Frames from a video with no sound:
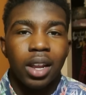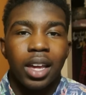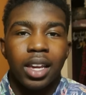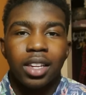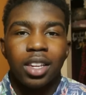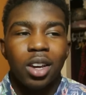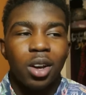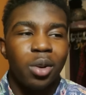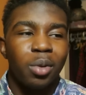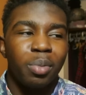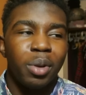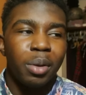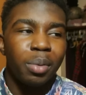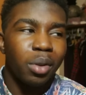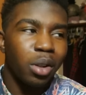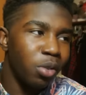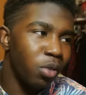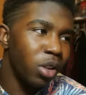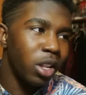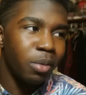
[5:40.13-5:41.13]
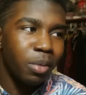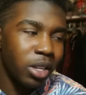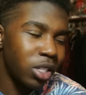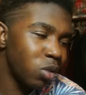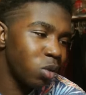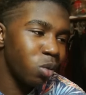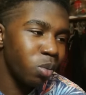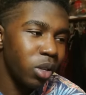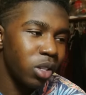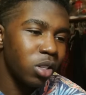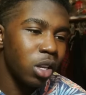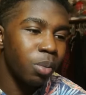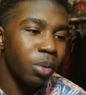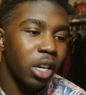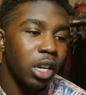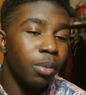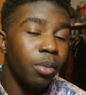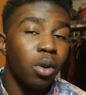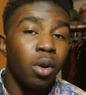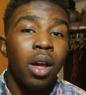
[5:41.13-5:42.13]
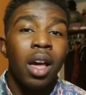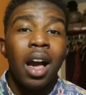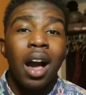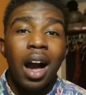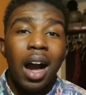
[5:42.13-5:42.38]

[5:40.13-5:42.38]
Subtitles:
Like, yo, people are really messing with me, so I'm going to keep going.